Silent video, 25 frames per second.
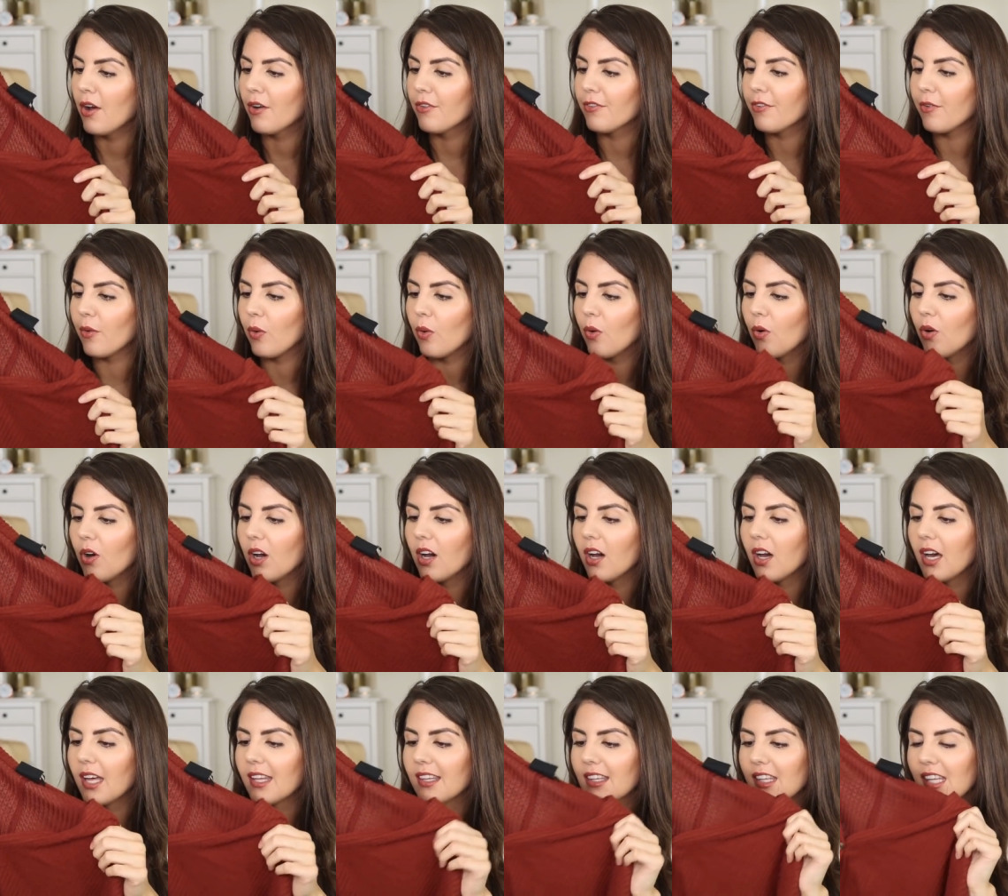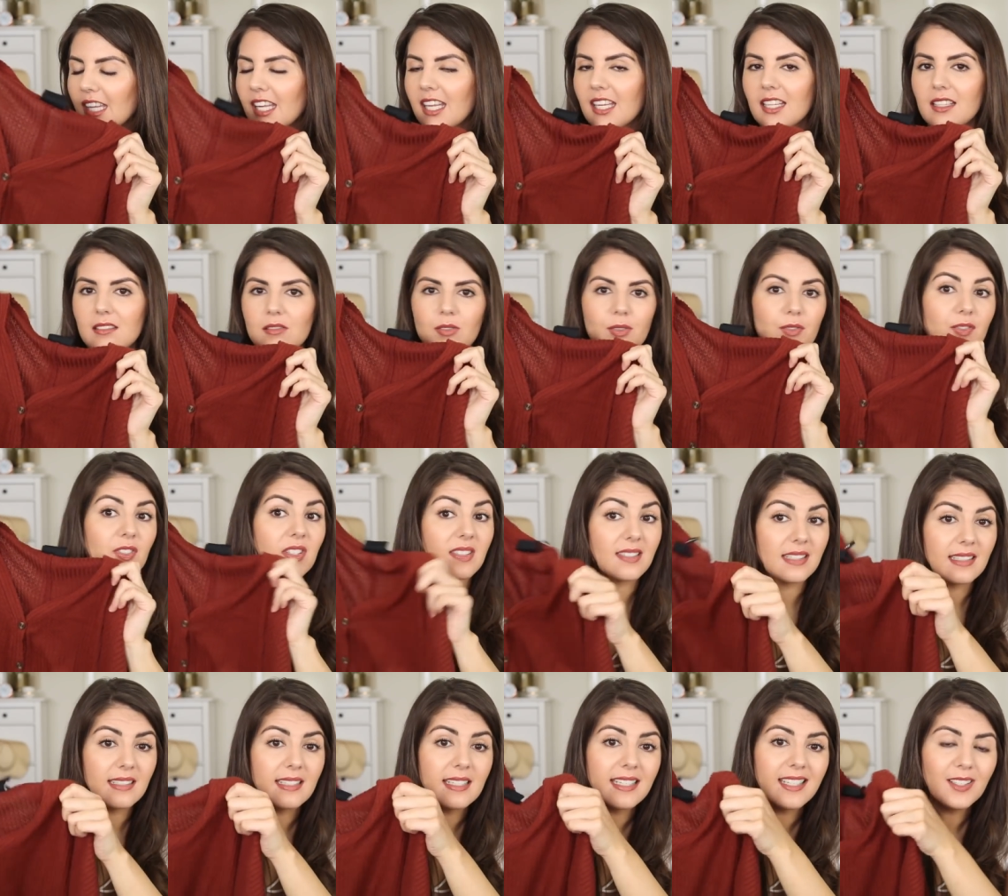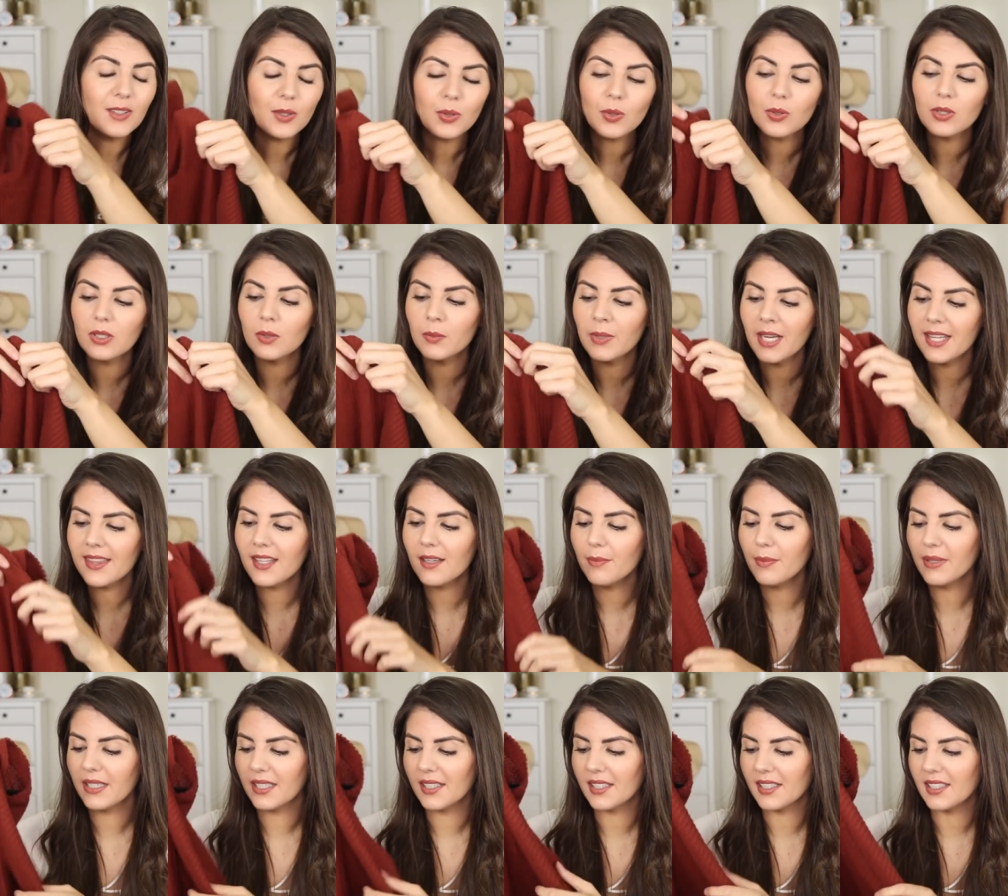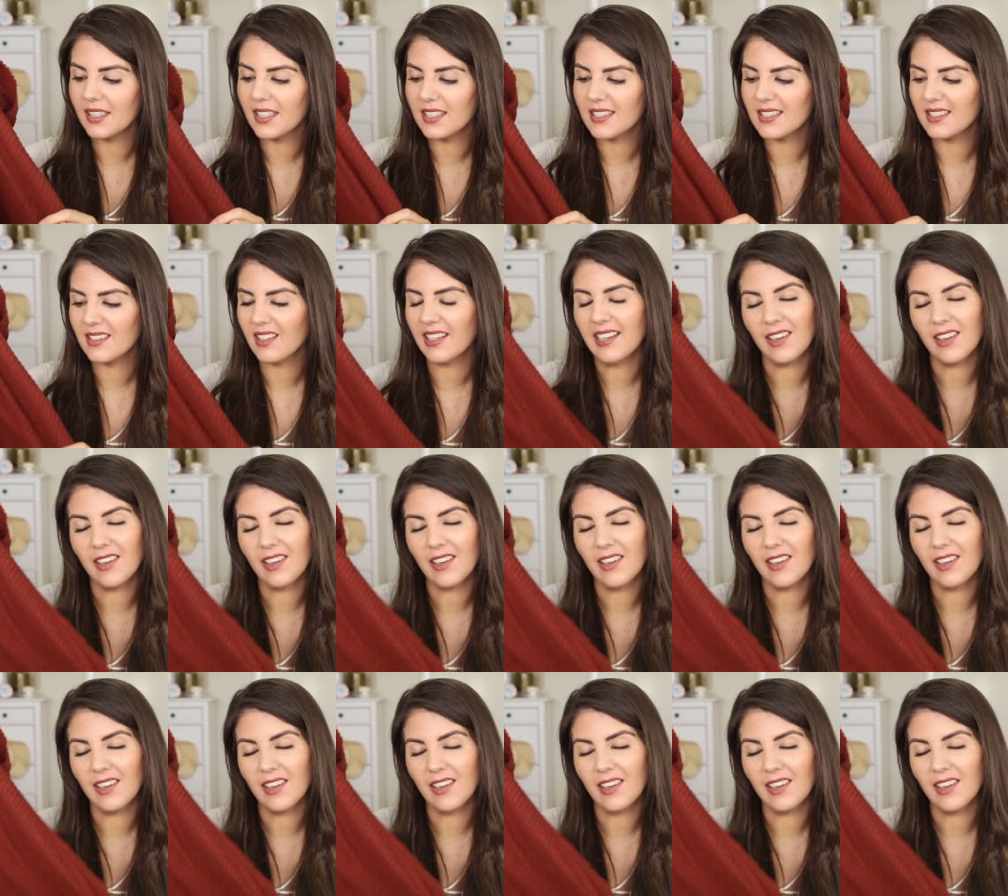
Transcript: for the sort of Sydney cooler weather because